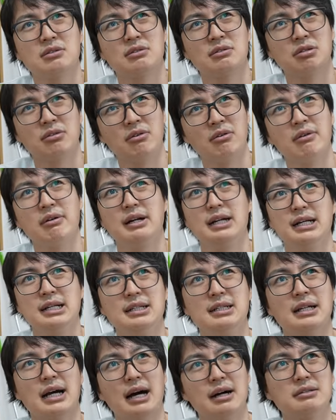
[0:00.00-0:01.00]

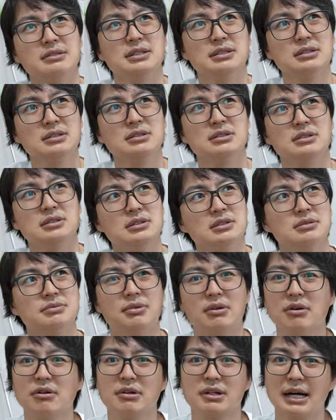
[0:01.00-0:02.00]
3,000 to
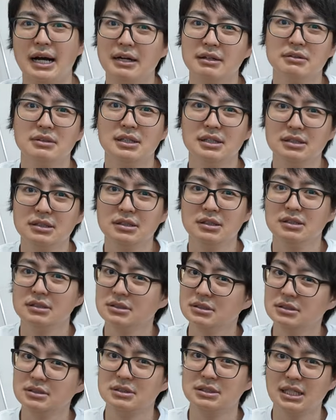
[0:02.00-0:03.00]
4,000
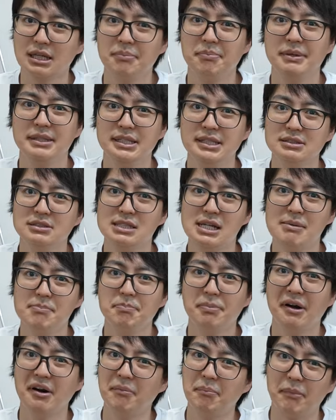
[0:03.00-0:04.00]
Japanese yen
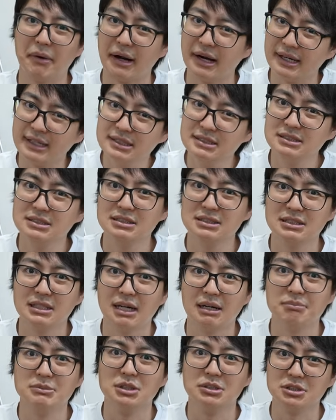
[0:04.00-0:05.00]
per month.
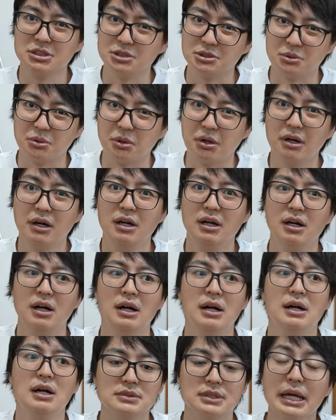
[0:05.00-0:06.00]
I'm not sure.
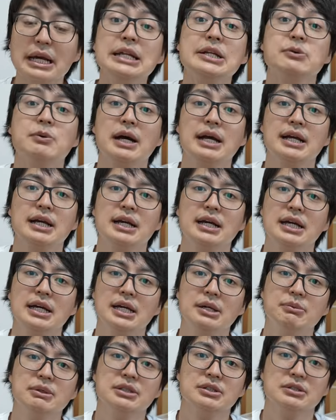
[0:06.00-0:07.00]
Anyway,
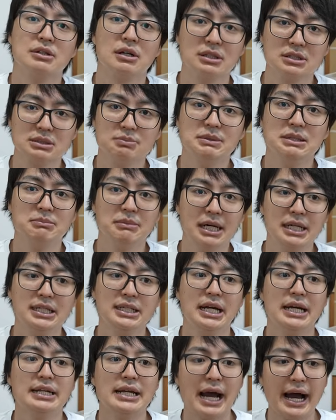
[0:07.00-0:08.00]
it will cost me
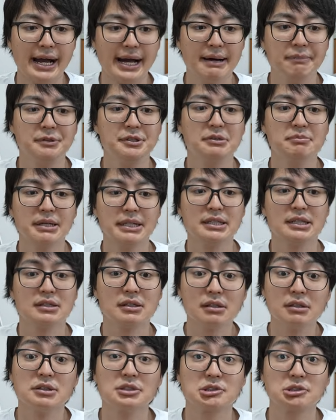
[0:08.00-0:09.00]
money, and I have to make a
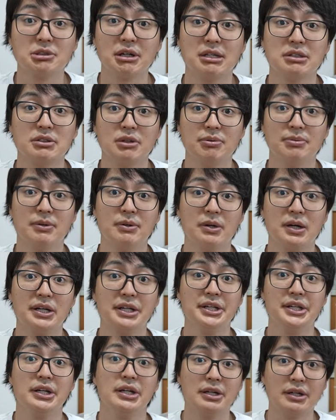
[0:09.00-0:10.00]
contract for a
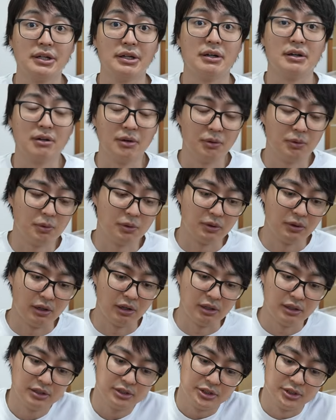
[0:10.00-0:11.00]
year
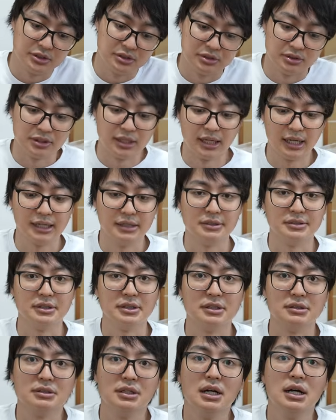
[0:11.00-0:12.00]
or two. I don't
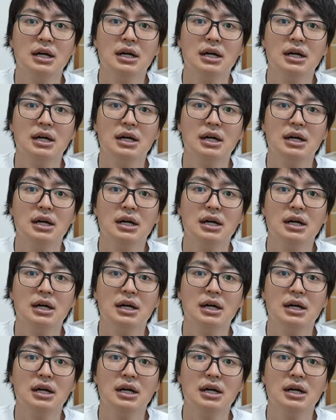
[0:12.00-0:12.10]
know.